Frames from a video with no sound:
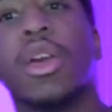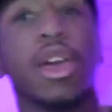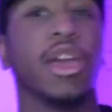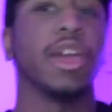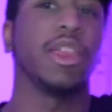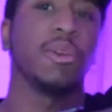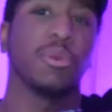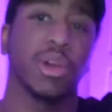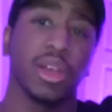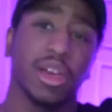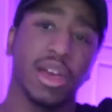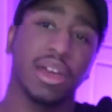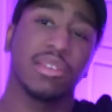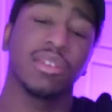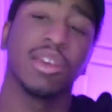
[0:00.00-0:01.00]
Anyway
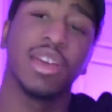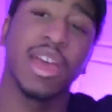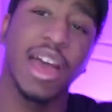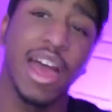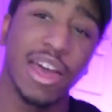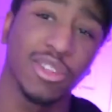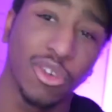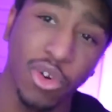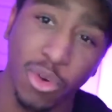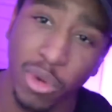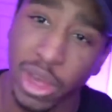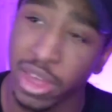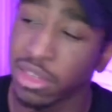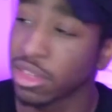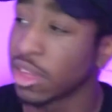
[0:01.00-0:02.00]
guys, as
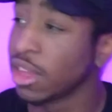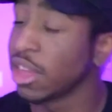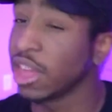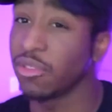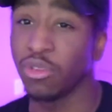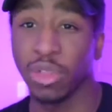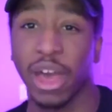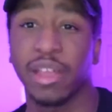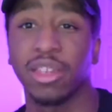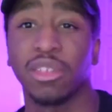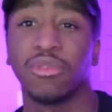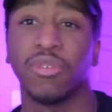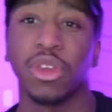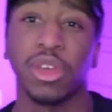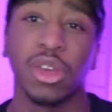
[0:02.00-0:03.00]
always, if you like this
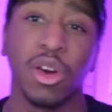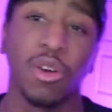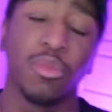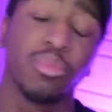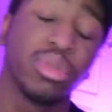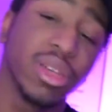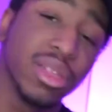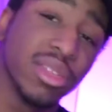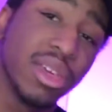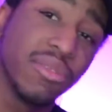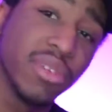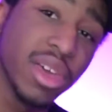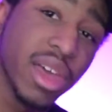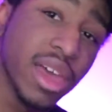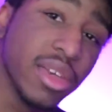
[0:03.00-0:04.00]
video, please give
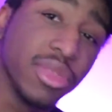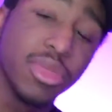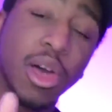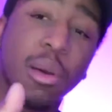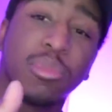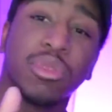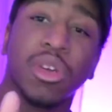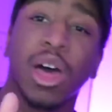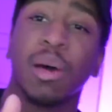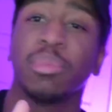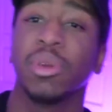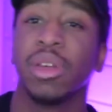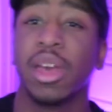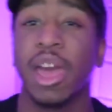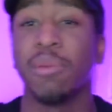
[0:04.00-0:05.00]
it a thumbs up
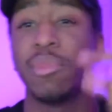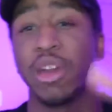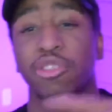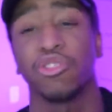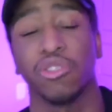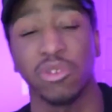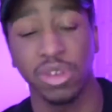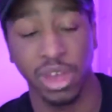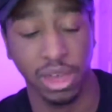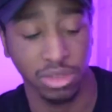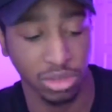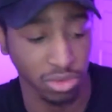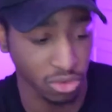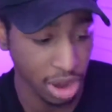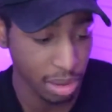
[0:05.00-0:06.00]
and make sure you guys
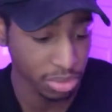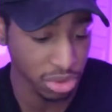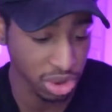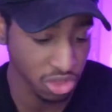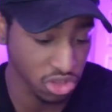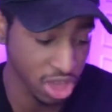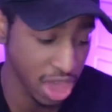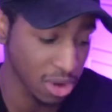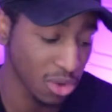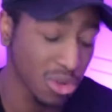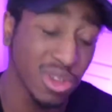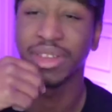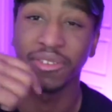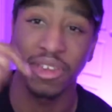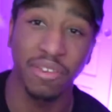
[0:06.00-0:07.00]
subscribe to the channel.
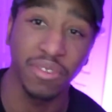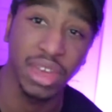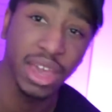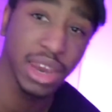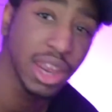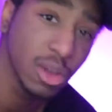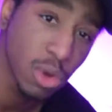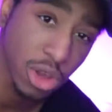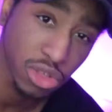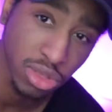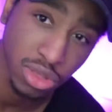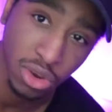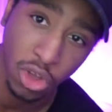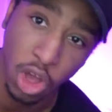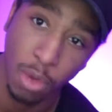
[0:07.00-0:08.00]
If you have any questions
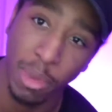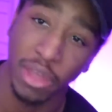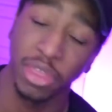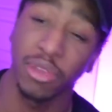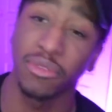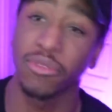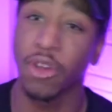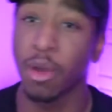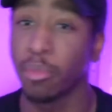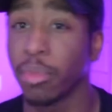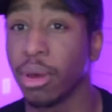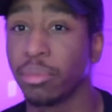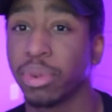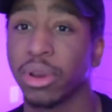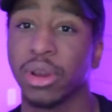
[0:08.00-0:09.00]
at all about the front
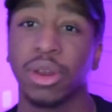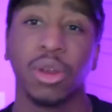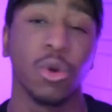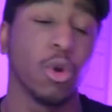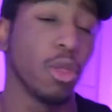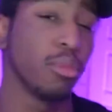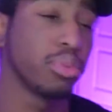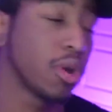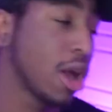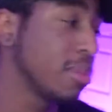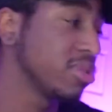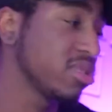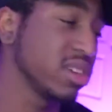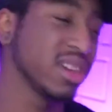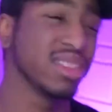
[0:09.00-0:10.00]
bumper or the Brom
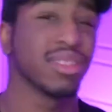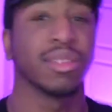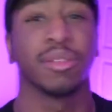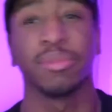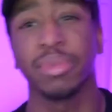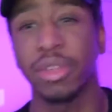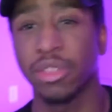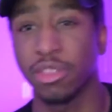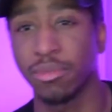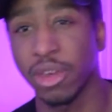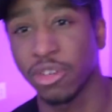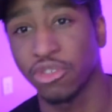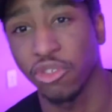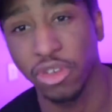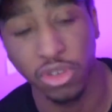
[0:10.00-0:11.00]
seats, please just make
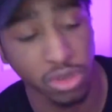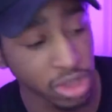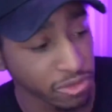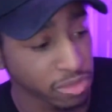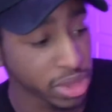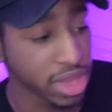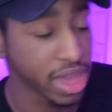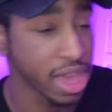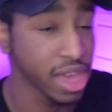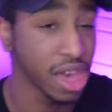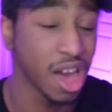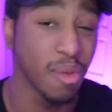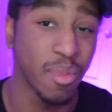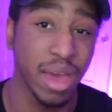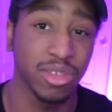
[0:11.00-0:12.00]
sure you give me
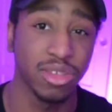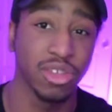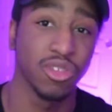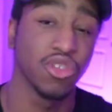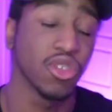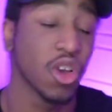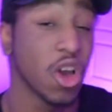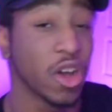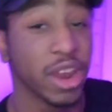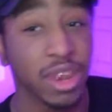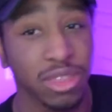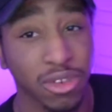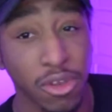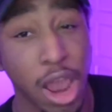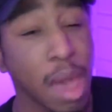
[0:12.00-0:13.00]
a message on
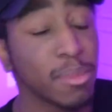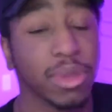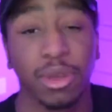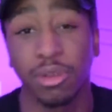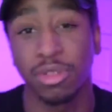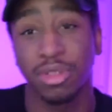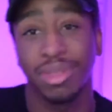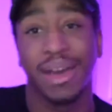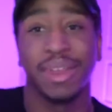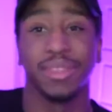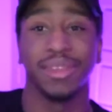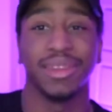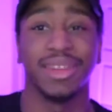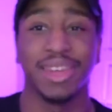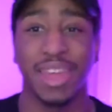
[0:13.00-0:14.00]
Instagram, you know, slide in
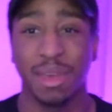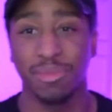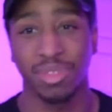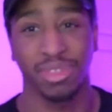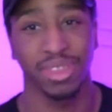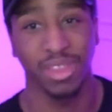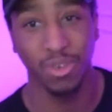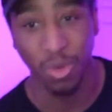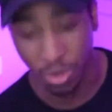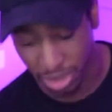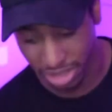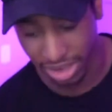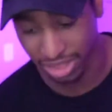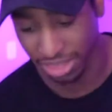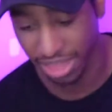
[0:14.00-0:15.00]
the DMs as the cool
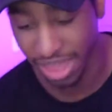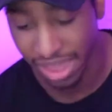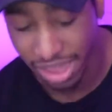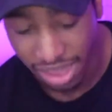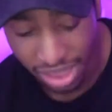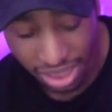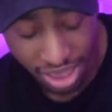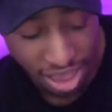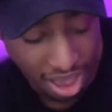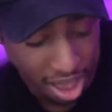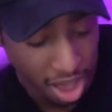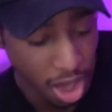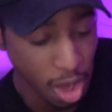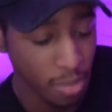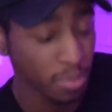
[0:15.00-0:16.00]
kids say.
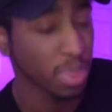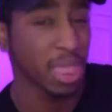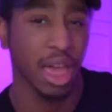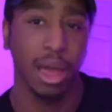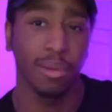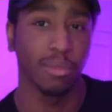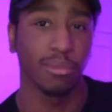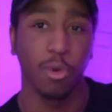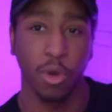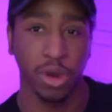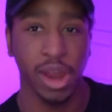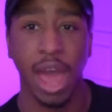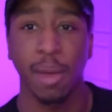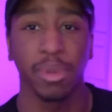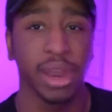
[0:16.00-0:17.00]
I'm more than
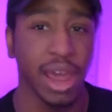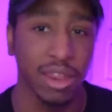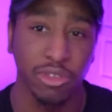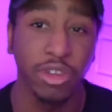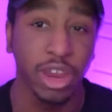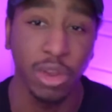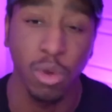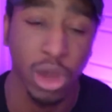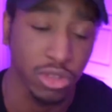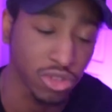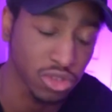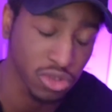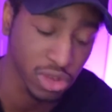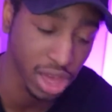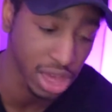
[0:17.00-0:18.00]
happy to answer any
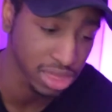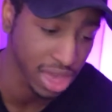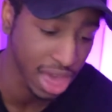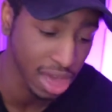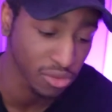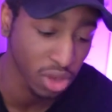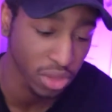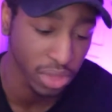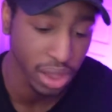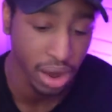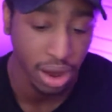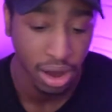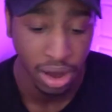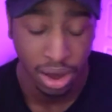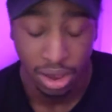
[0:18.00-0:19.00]
questions you guys have on
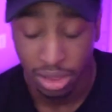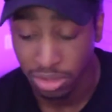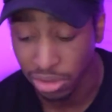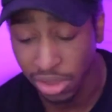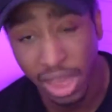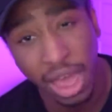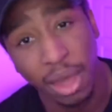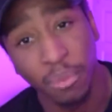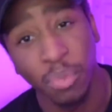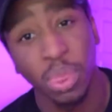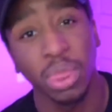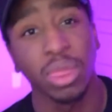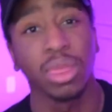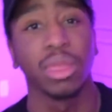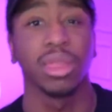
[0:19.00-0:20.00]
there. So yeah,
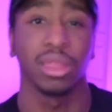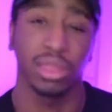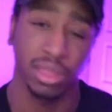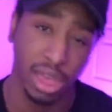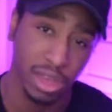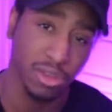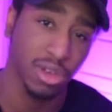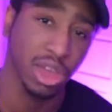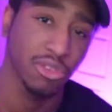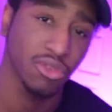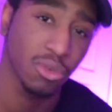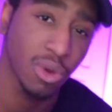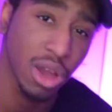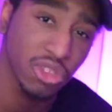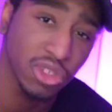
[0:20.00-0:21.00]
thank you guys for
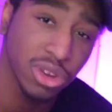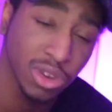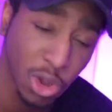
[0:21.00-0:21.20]
watching.